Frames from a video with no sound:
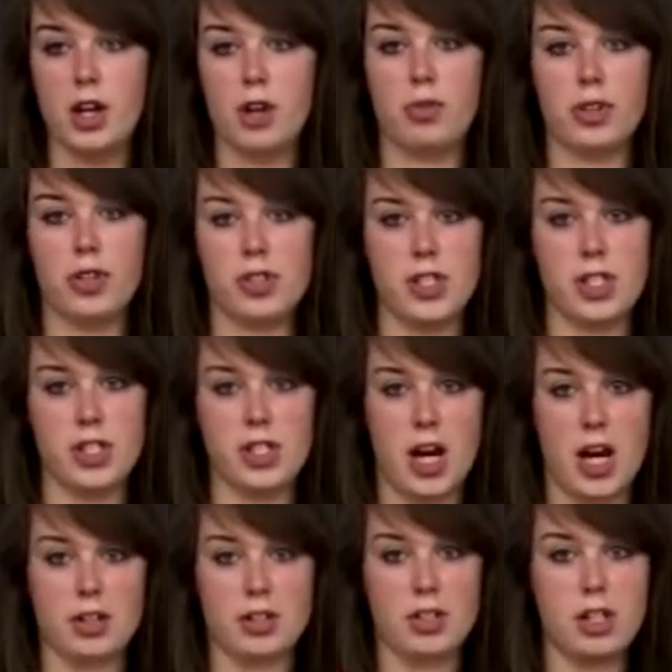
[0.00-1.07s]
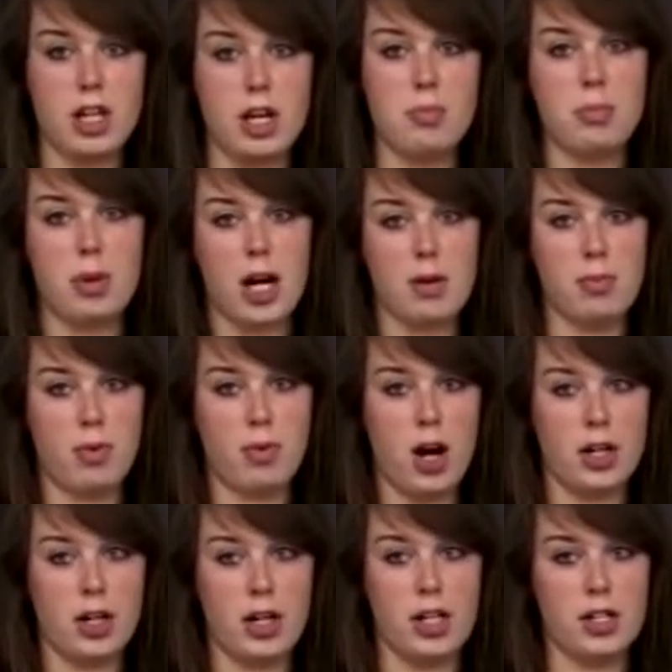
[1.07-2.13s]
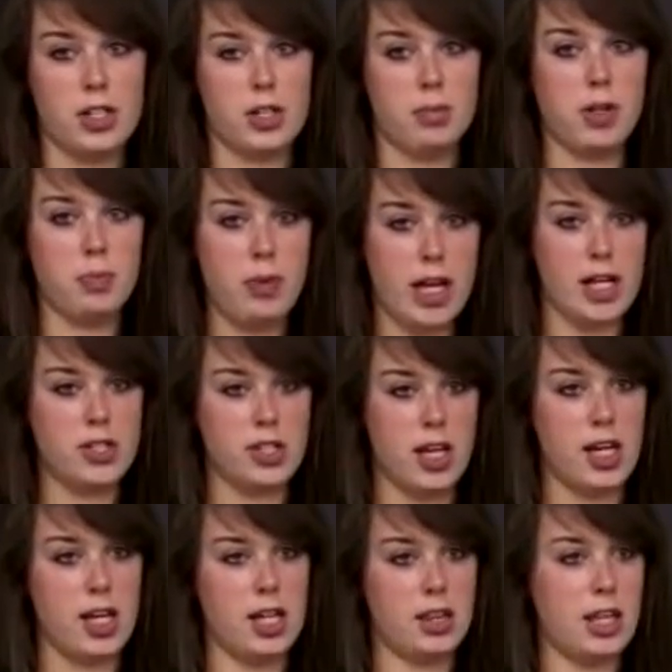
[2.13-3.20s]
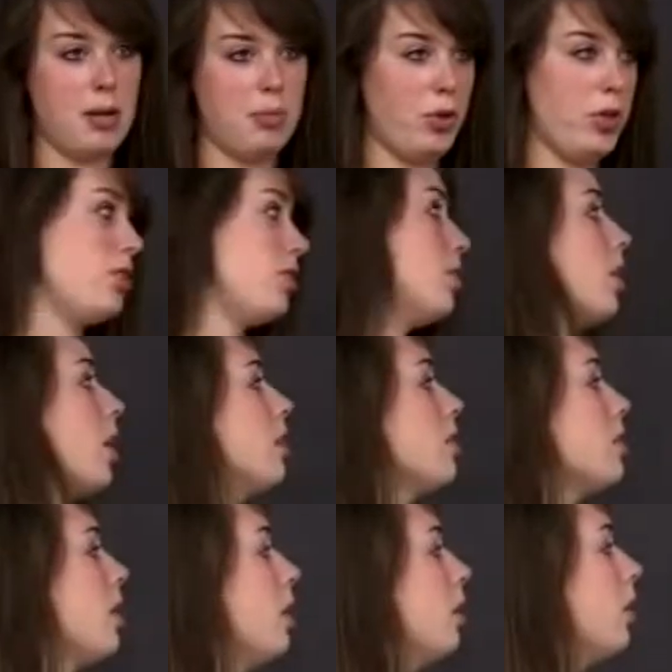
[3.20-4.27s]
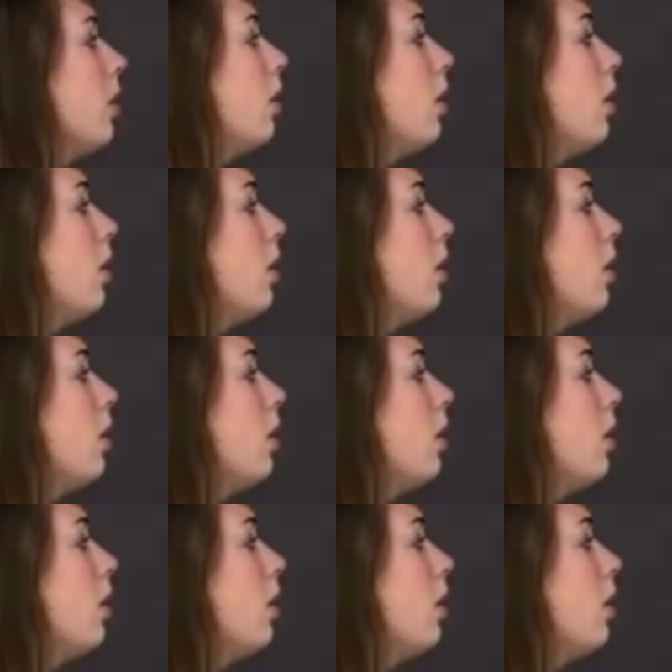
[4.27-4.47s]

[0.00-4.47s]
for the seed to actually imbibe water and to maintain that moisture content.